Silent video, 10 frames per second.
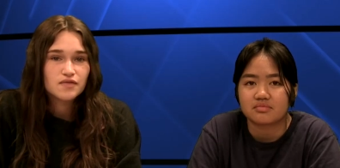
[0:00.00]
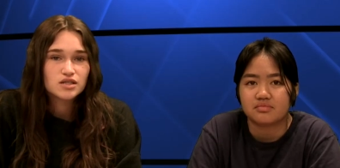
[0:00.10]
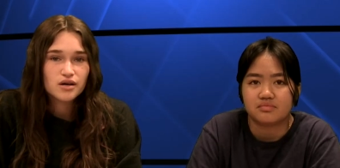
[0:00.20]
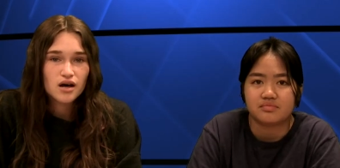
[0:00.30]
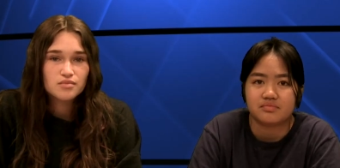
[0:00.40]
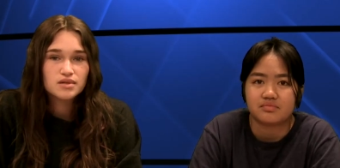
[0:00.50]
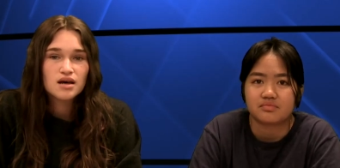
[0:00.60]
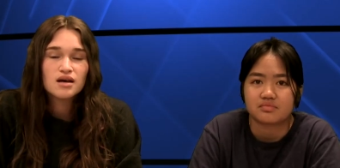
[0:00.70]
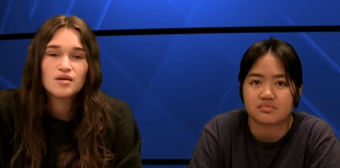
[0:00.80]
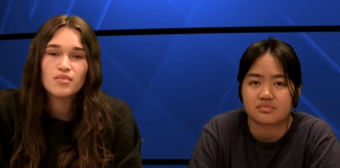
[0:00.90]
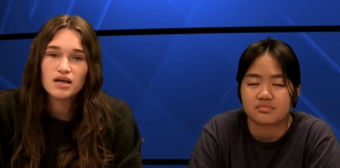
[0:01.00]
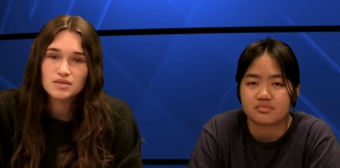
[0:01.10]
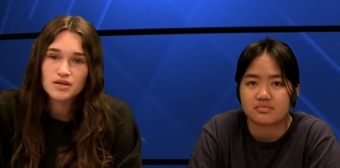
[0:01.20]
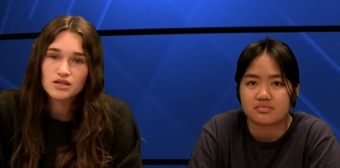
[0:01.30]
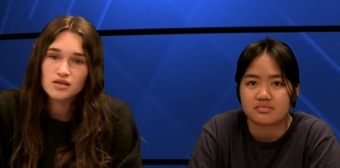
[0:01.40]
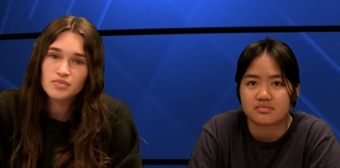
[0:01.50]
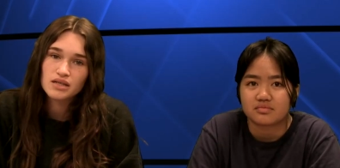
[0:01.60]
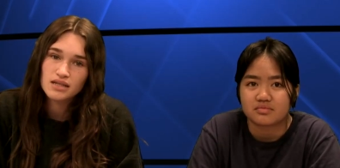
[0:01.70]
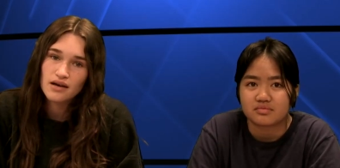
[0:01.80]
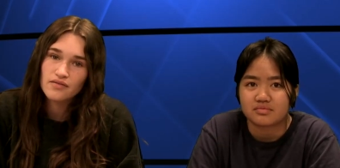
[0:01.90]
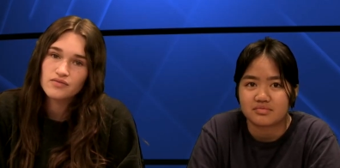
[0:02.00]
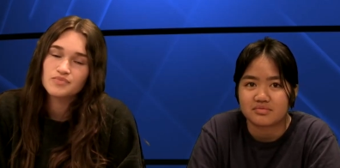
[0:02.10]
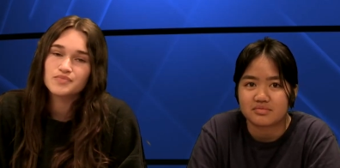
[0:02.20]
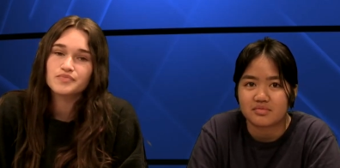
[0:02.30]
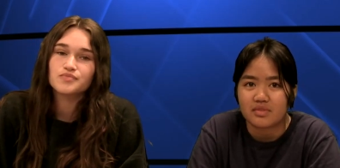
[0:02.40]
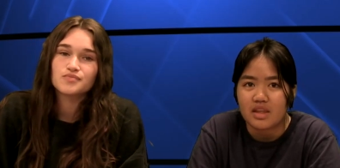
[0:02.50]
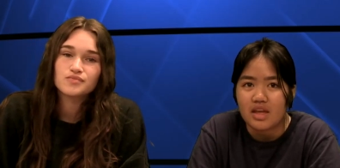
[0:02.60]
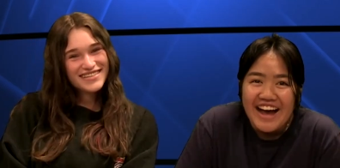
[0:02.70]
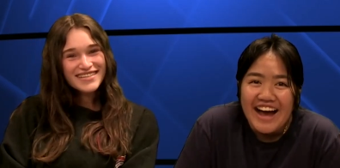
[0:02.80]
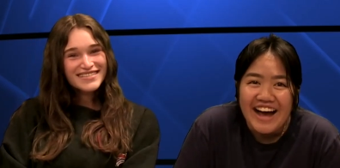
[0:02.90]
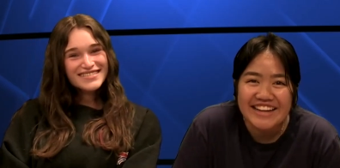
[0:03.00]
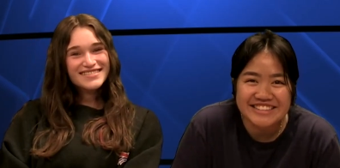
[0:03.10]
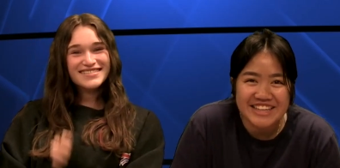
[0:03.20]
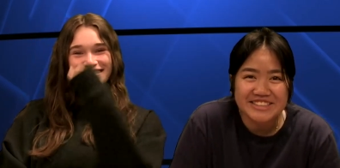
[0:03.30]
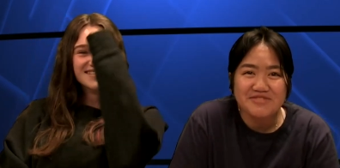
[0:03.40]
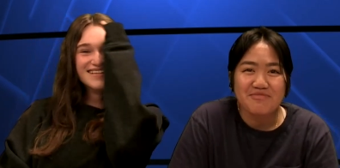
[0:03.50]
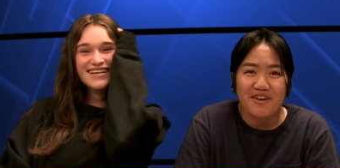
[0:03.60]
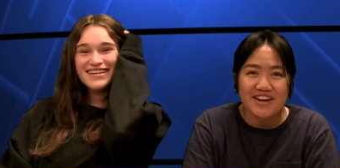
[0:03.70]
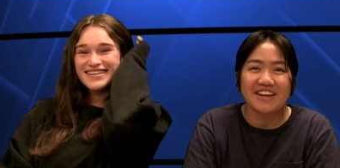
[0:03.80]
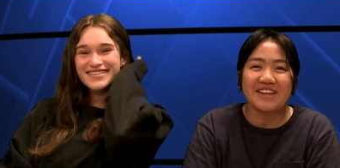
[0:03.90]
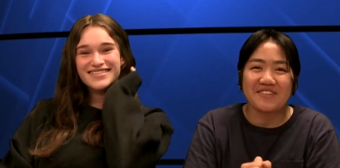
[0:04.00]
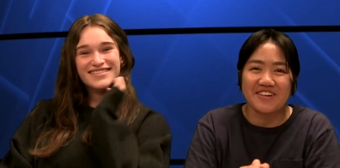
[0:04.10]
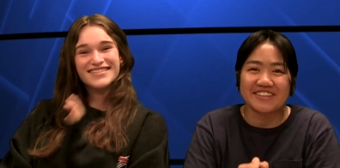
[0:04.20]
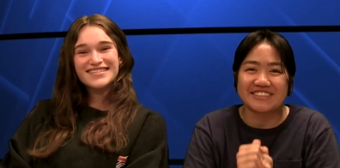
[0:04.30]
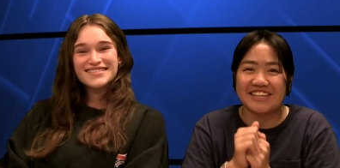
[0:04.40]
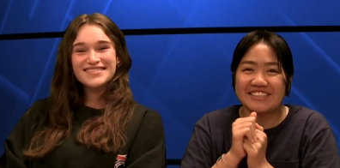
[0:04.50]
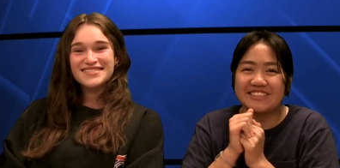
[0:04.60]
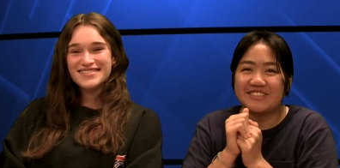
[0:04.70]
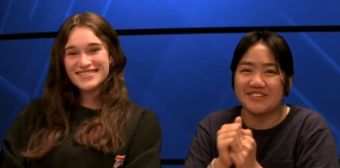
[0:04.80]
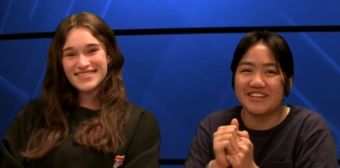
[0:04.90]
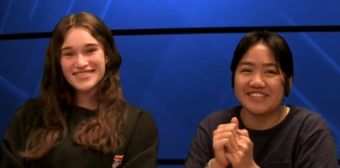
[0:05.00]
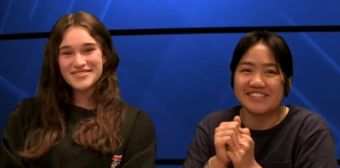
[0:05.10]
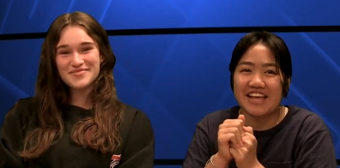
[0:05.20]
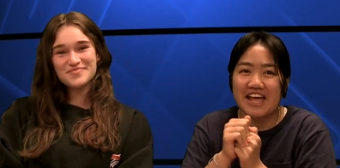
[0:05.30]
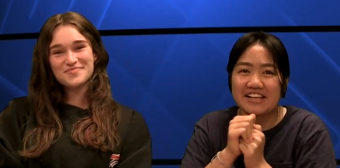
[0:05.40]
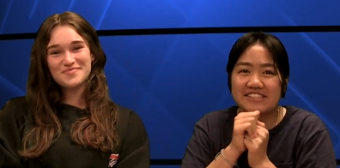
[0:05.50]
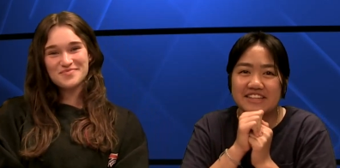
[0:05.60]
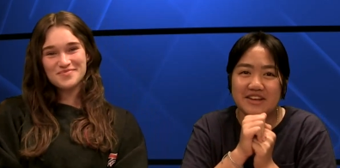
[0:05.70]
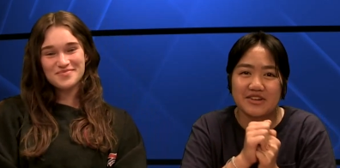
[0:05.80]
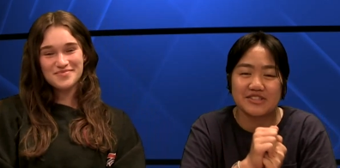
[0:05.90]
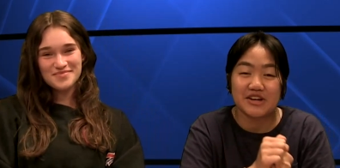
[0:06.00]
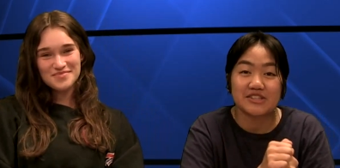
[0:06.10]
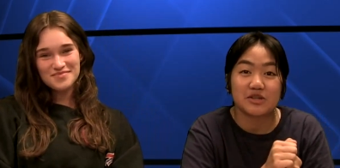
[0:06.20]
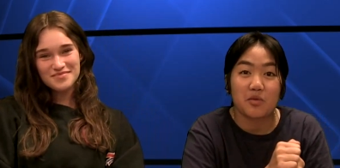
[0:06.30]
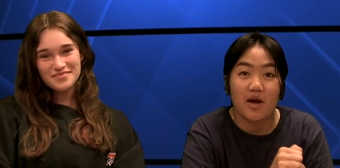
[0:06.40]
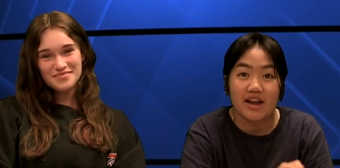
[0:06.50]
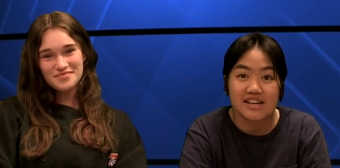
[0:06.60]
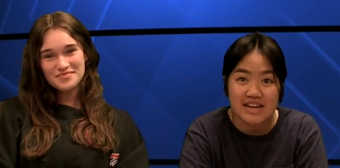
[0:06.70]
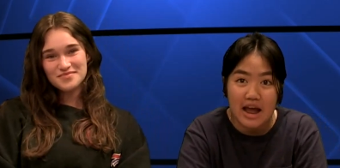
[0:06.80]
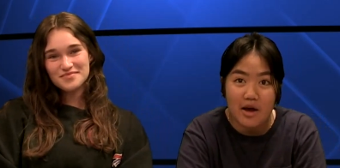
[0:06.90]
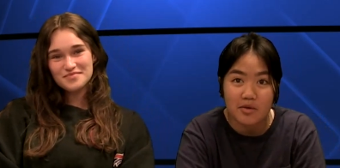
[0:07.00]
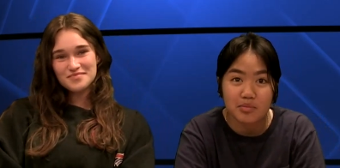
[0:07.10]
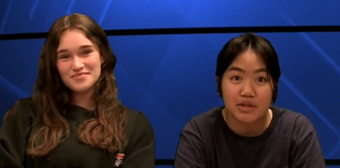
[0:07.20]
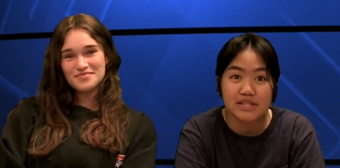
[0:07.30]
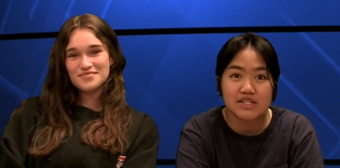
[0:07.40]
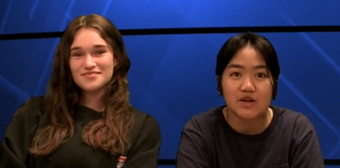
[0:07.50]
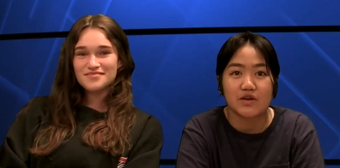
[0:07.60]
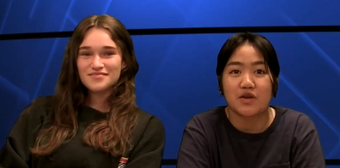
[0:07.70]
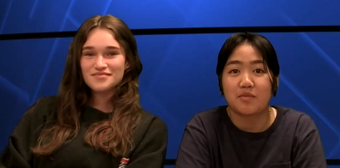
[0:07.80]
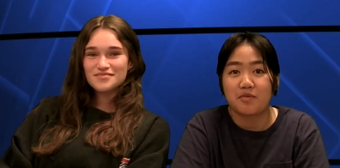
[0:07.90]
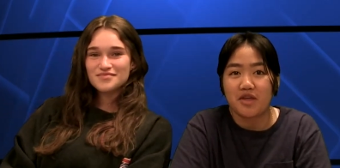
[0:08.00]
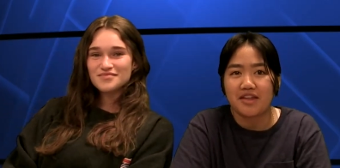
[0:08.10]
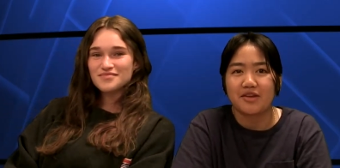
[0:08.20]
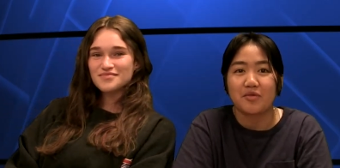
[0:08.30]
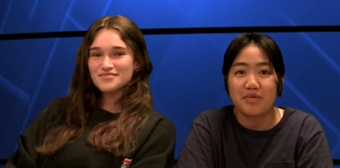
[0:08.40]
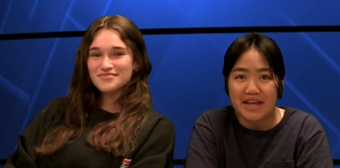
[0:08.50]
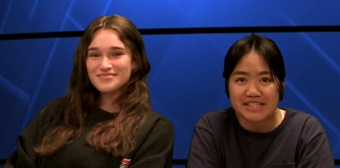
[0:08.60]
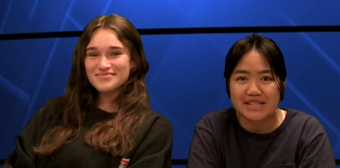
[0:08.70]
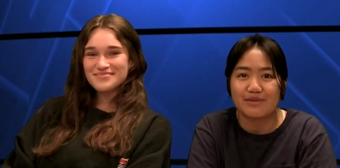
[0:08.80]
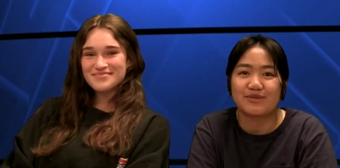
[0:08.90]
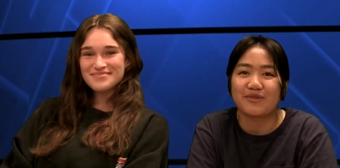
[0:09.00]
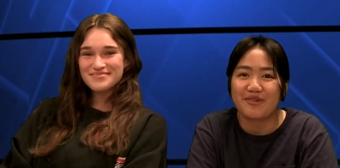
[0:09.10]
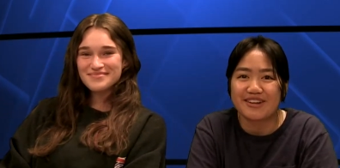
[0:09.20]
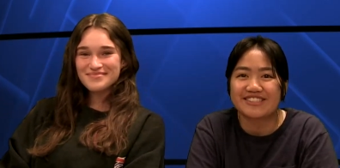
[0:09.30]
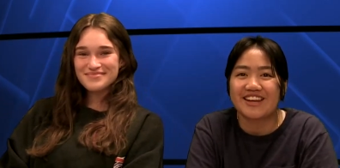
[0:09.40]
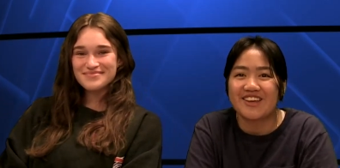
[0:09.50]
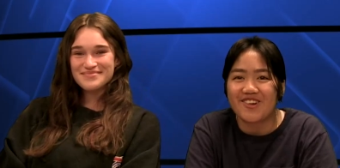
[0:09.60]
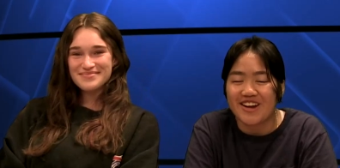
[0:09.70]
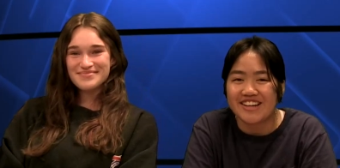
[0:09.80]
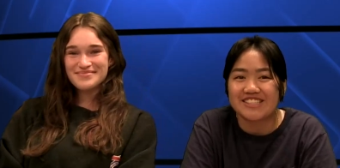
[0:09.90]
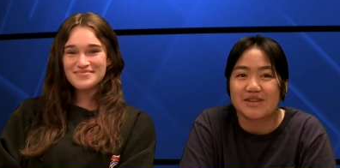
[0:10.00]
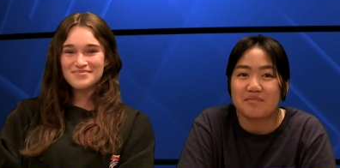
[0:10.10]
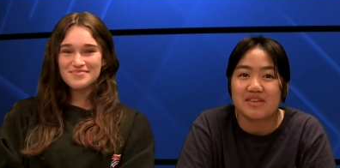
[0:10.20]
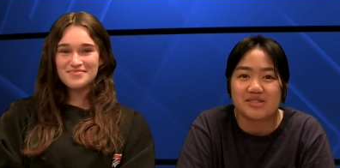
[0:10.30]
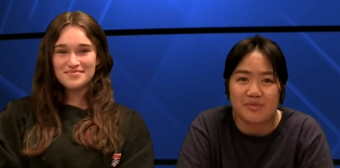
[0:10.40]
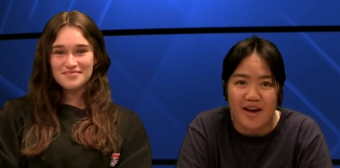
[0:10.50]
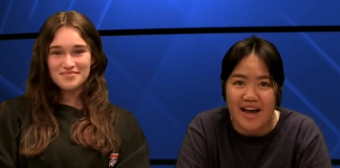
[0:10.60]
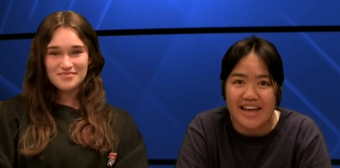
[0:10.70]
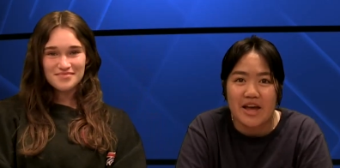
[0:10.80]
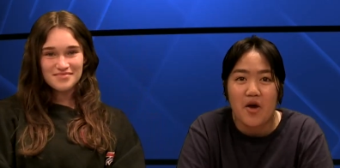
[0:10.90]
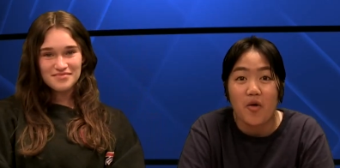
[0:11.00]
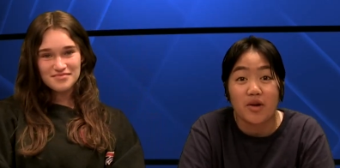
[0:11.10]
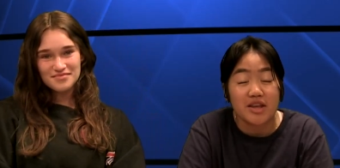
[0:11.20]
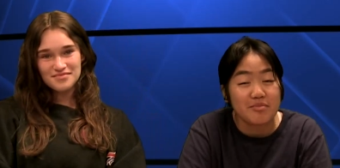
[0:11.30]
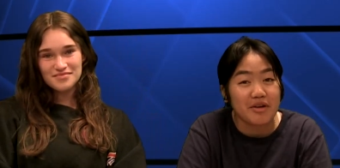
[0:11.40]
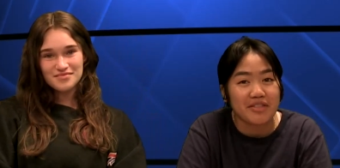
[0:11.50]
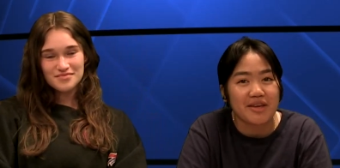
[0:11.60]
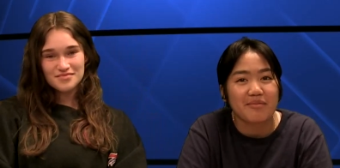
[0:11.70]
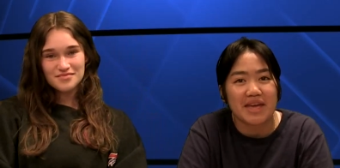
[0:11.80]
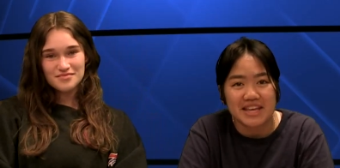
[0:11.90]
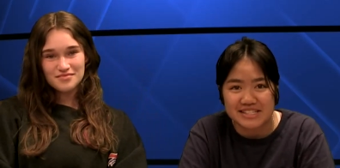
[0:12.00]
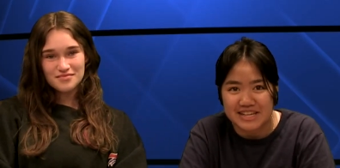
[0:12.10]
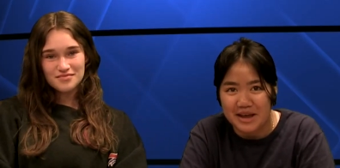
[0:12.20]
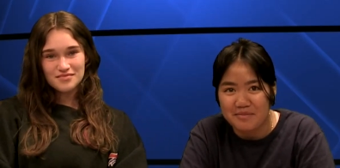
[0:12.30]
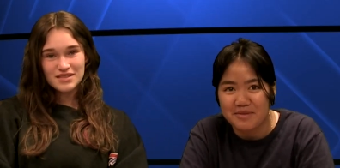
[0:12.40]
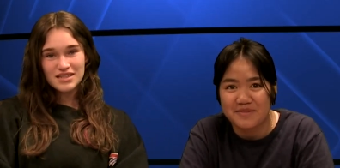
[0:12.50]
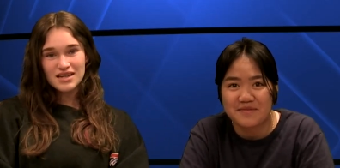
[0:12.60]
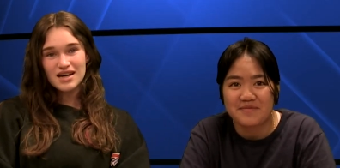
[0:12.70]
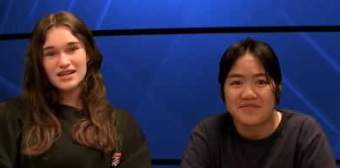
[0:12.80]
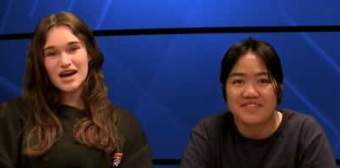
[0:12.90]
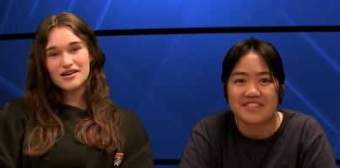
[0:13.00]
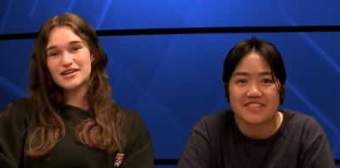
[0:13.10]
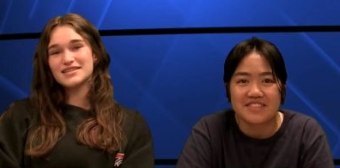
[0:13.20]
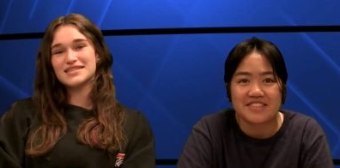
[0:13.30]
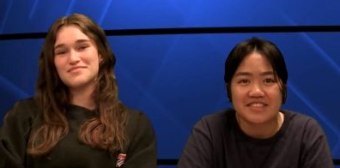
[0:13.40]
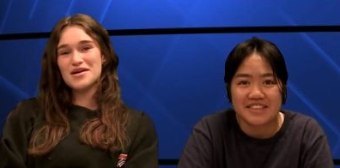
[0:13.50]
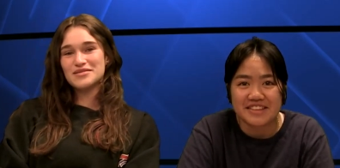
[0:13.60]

Speaker 1: jobs by the Special Olympics staff. Attention marketing work study students. As the year starts to wind down, please turn in your pay stubs for work study credit to Miss Y or email them ASAP. And now here's Email with